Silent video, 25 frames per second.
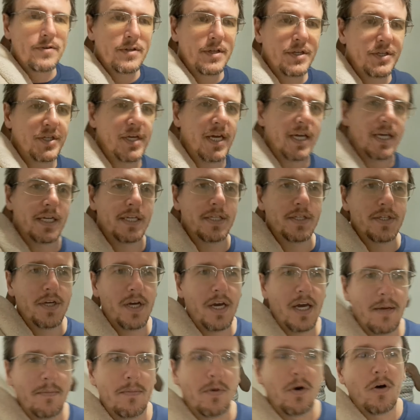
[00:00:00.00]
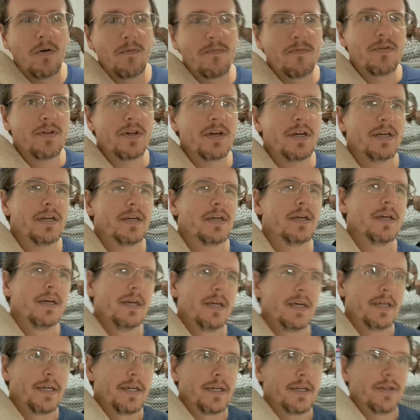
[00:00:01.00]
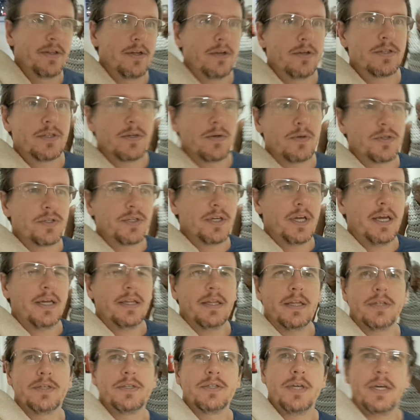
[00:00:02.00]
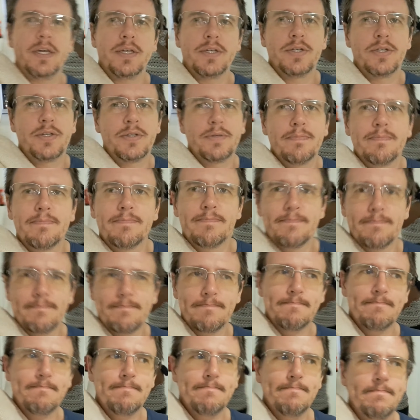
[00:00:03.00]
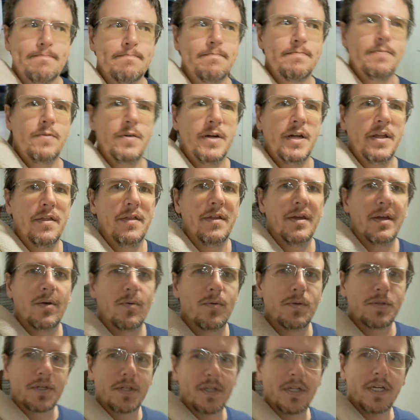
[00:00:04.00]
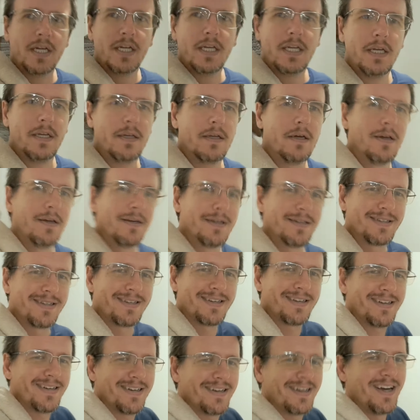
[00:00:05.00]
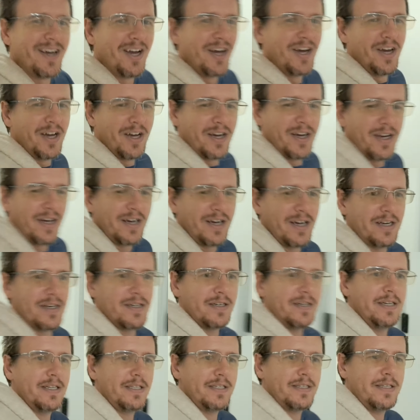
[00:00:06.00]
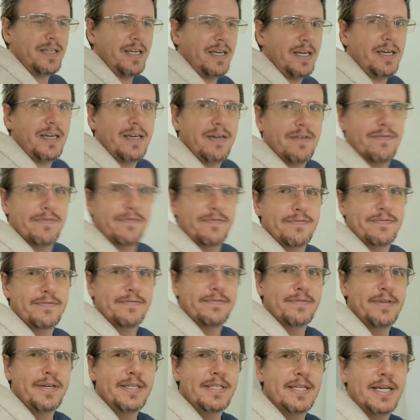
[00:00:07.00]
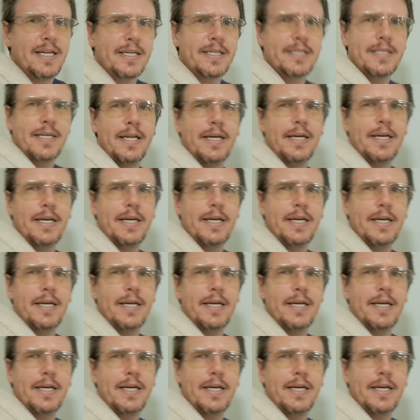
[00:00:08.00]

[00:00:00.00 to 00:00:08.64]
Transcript: for the second time. Hopefully, there's no sign that says, what I think was cleaning. It's Dave. He's not excited at